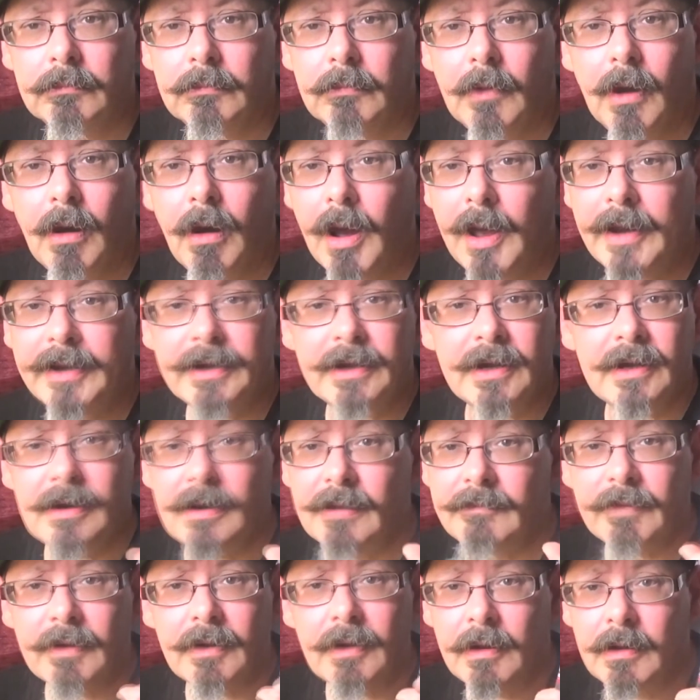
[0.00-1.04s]
I had
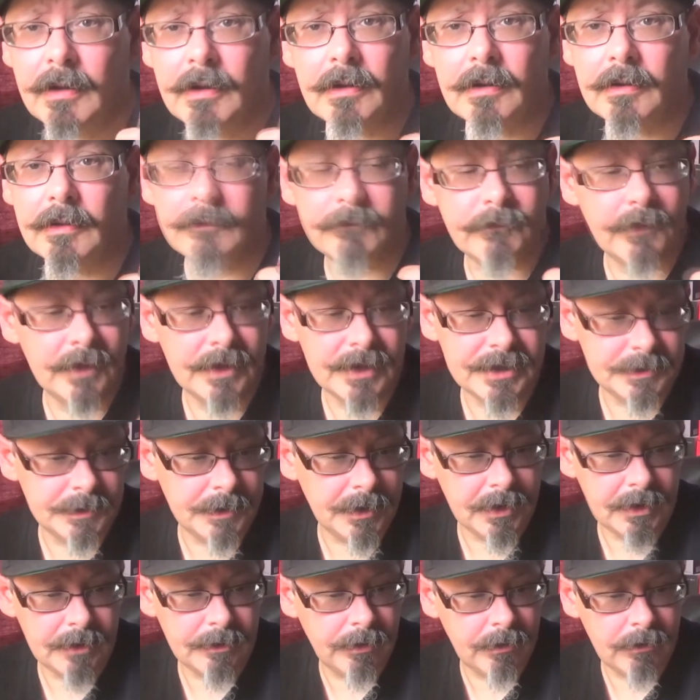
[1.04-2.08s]
never heard of these
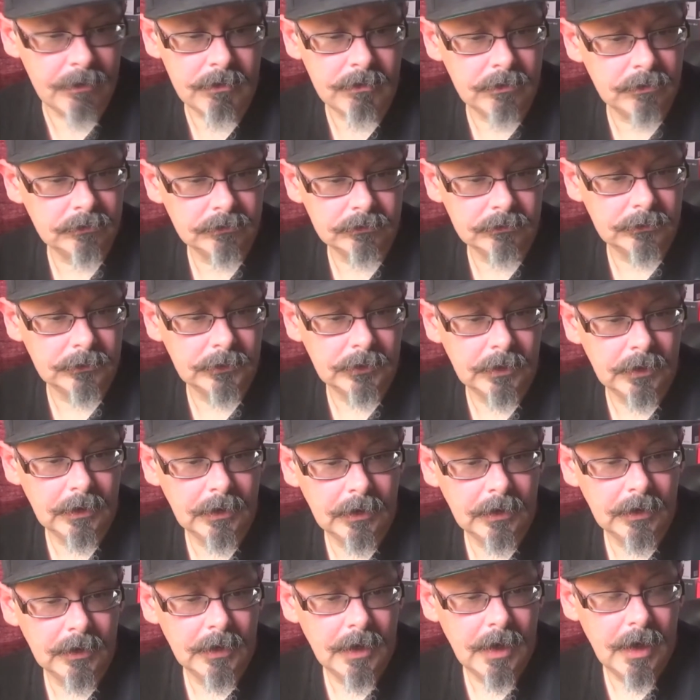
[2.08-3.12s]
people.
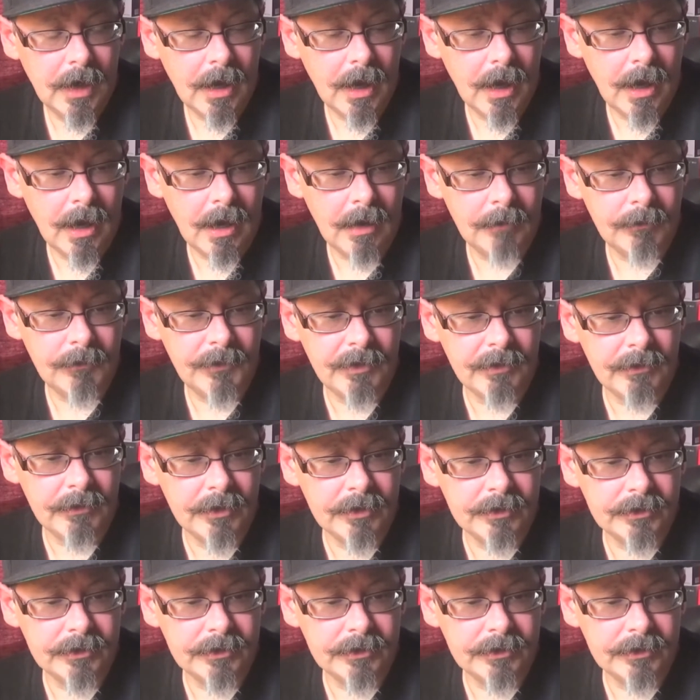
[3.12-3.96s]
Uh, they're a,